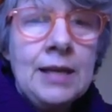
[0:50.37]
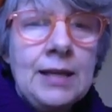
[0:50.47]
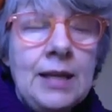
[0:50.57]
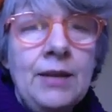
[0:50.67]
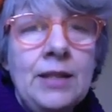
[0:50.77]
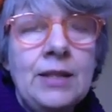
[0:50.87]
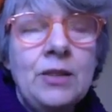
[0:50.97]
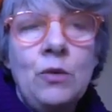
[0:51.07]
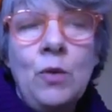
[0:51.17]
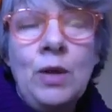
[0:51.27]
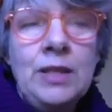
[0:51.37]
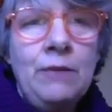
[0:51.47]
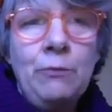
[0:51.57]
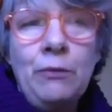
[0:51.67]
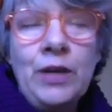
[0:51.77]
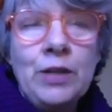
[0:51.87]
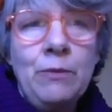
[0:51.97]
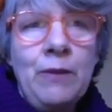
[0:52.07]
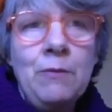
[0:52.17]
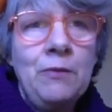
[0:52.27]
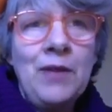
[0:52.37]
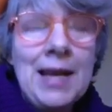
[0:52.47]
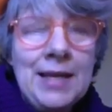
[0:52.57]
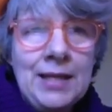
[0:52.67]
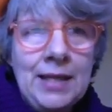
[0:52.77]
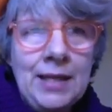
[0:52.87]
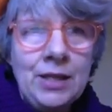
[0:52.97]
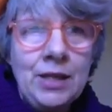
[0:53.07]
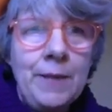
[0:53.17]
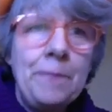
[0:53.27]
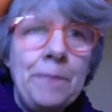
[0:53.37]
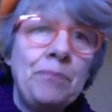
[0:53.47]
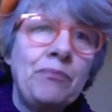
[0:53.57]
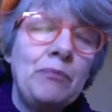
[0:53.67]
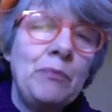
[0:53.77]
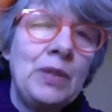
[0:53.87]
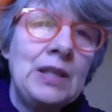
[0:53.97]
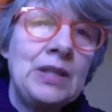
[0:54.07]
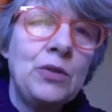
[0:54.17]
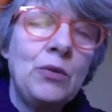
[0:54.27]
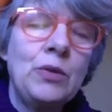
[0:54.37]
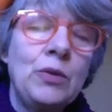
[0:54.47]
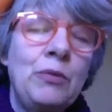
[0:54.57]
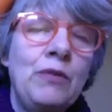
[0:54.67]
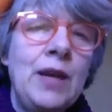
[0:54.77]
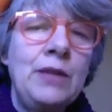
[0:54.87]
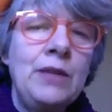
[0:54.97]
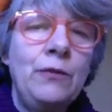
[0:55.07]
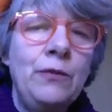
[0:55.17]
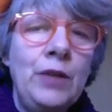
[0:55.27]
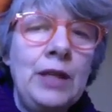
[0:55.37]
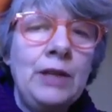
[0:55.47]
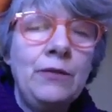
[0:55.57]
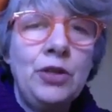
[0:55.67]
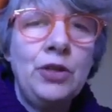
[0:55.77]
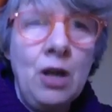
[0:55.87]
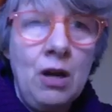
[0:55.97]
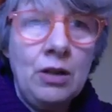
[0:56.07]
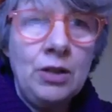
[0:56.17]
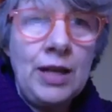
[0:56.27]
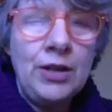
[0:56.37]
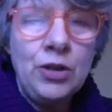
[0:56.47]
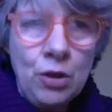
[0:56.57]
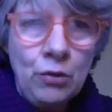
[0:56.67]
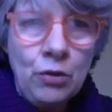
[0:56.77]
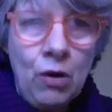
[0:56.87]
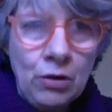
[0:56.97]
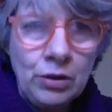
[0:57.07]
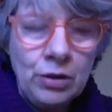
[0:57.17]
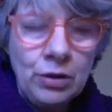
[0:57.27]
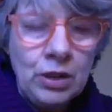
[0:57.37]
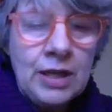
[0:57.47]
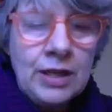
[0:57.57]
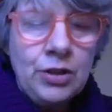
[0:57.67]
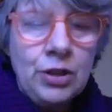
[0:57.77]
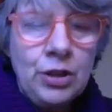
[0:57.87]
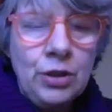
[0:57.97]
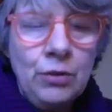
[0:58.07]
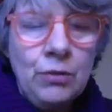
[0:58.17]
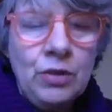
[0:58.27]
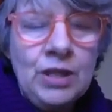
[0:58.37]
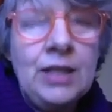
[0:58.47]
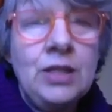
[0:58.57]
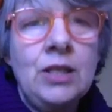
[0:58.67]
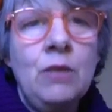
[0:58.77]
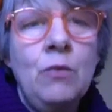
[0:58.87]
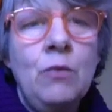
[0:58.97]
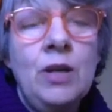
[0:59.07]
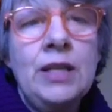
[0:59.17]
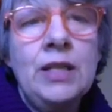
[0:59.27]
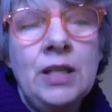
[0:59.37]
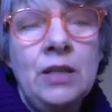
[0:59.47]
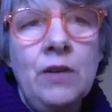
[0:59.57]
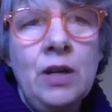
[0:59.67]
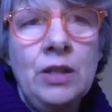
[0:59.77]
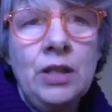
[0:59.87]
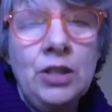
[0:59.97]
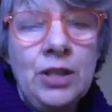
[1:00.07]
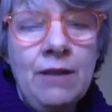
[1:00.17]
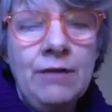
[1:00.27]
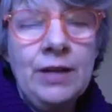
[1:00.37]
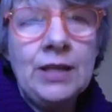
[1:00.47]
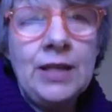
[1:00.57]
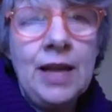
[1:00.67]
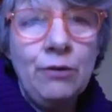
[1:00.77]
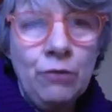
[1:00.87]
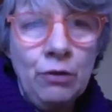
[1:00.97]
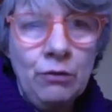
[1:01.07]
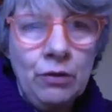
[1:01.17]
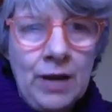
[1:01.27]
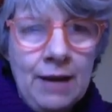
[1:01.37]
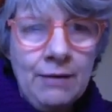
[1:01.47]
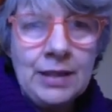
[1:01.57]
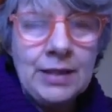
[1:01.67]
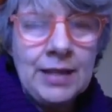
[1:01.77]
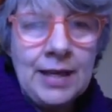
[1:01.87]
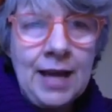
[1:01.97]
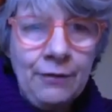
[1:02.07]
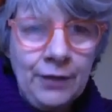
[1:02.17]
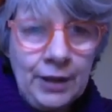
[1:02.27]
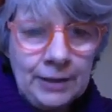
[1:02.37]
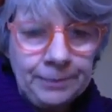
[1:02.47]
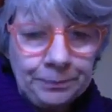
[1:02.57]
Now, this is quality professional development for any teacher, but this is all provided free of charge at no cost to teachers that work in disadvantaged areas and rural areas in Africa.